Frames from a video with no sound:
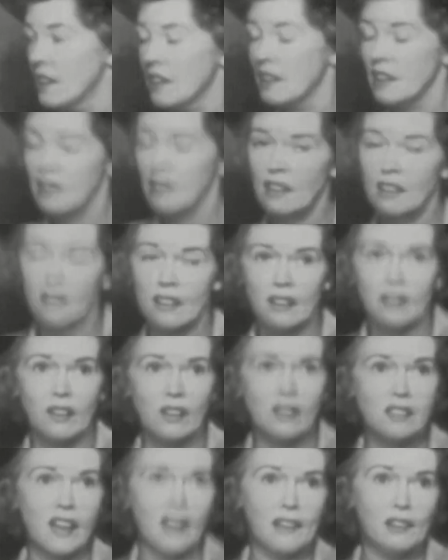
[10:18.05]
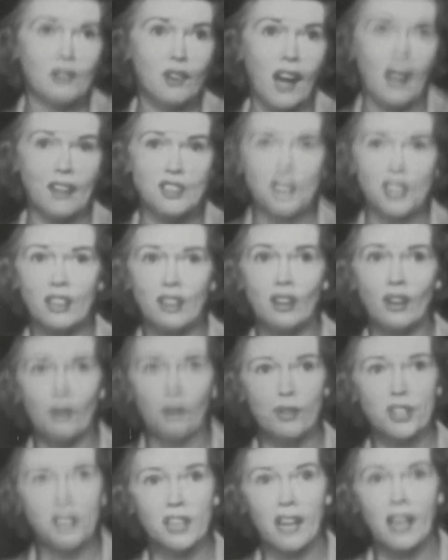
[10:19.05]
Because I know how she goes. She
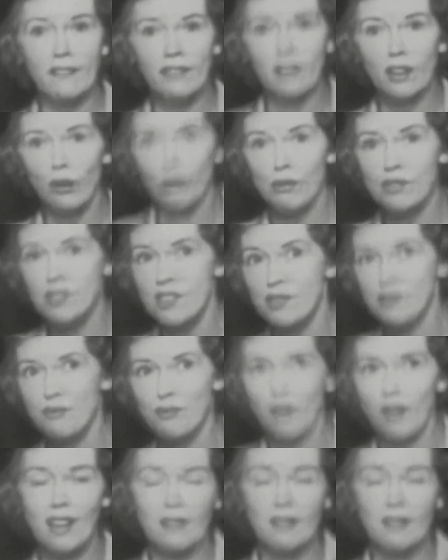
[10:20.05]
never goes the straight,